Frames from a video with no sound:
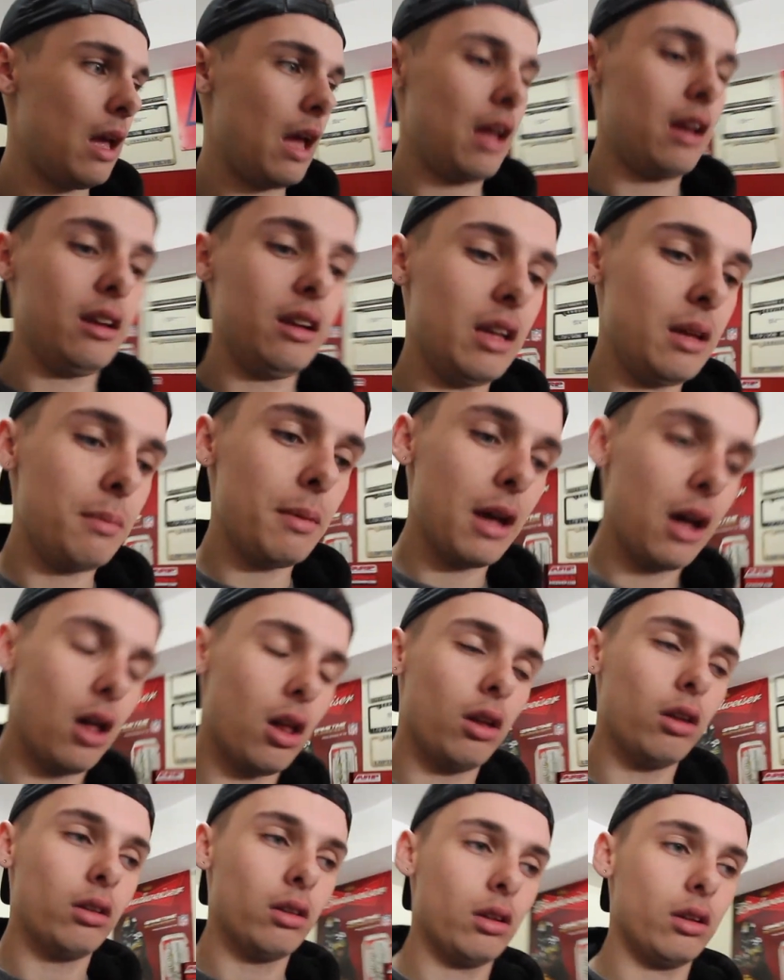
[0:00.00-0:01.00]
and
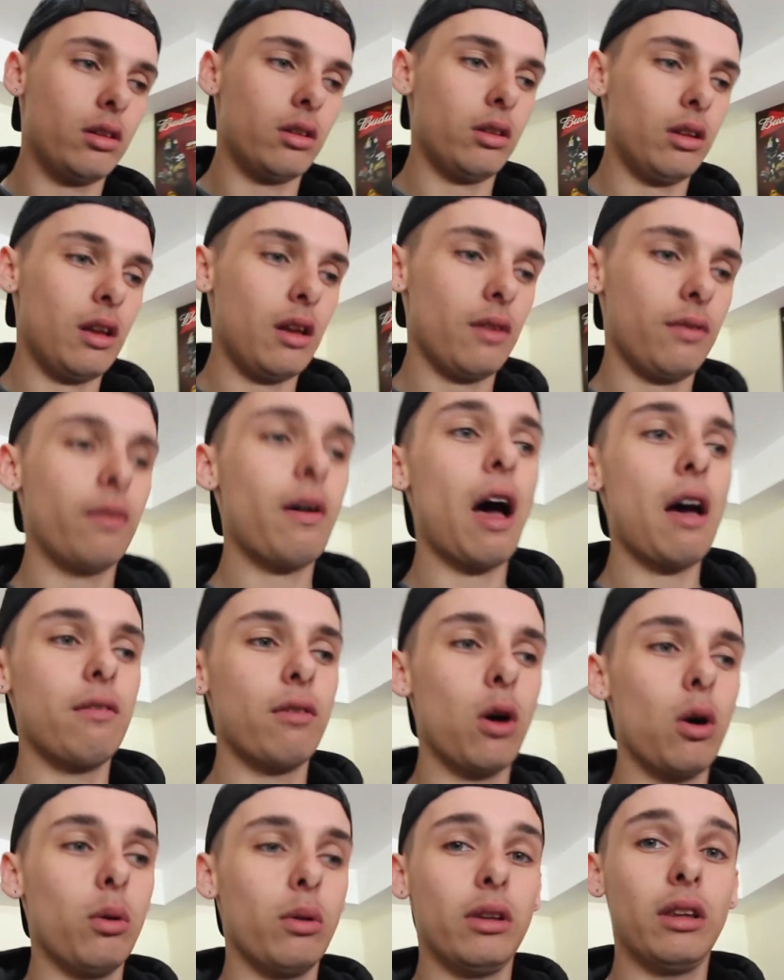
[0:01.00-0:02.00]
email five
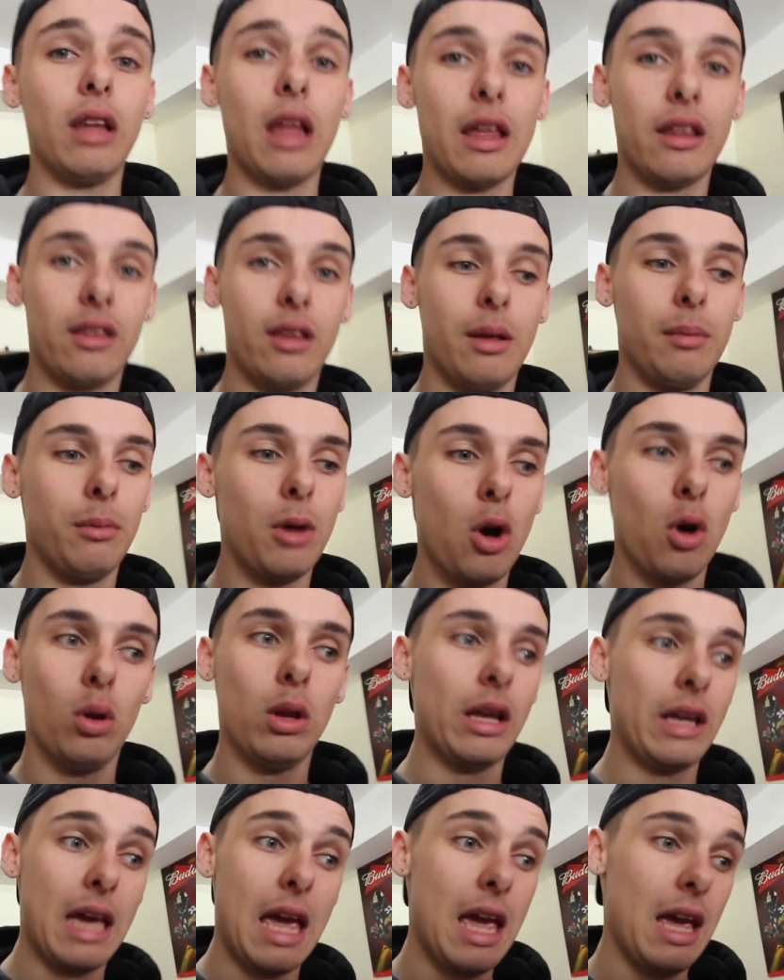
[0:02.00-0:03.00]
oh and let them know,
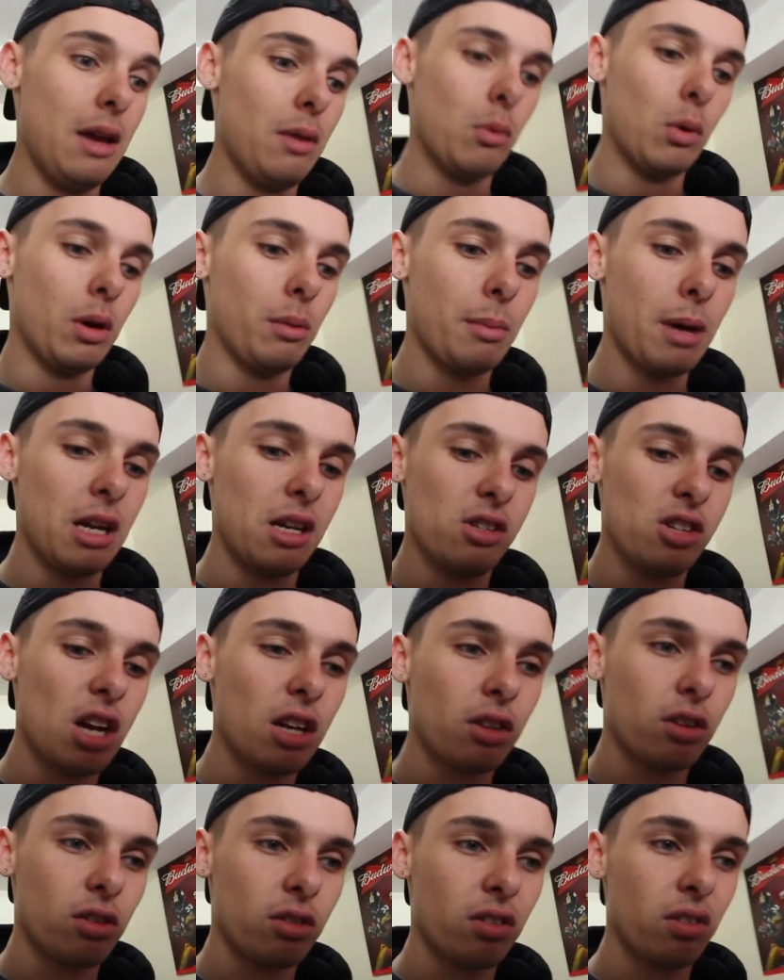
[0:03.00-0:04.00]
like, hey, one of my
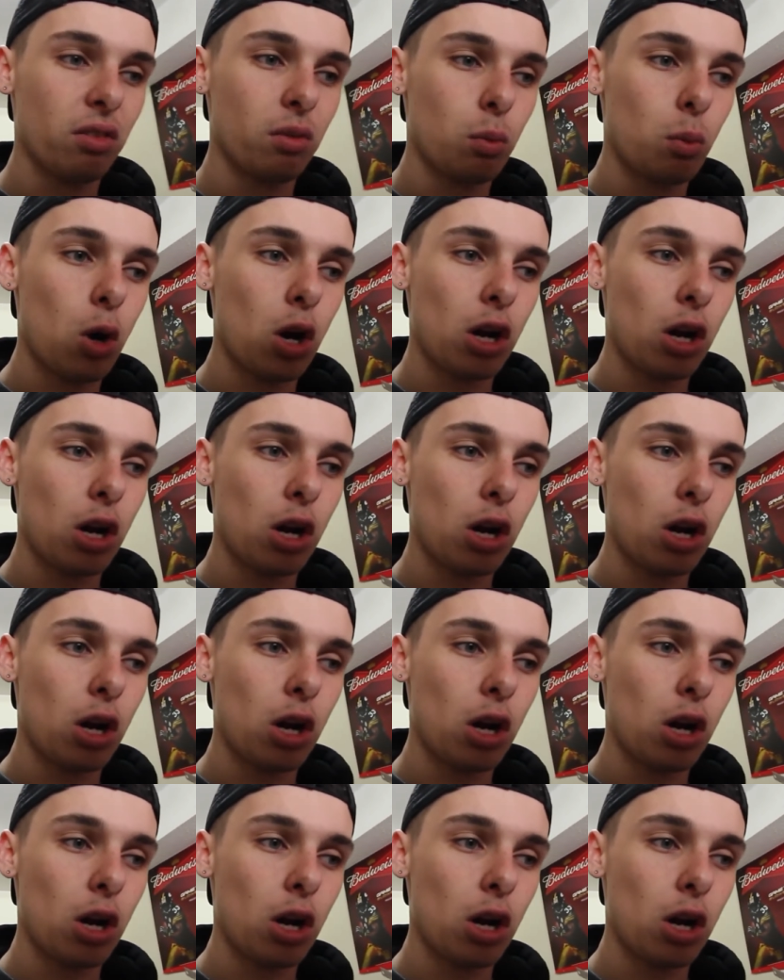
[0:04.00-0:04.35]
injectors isn't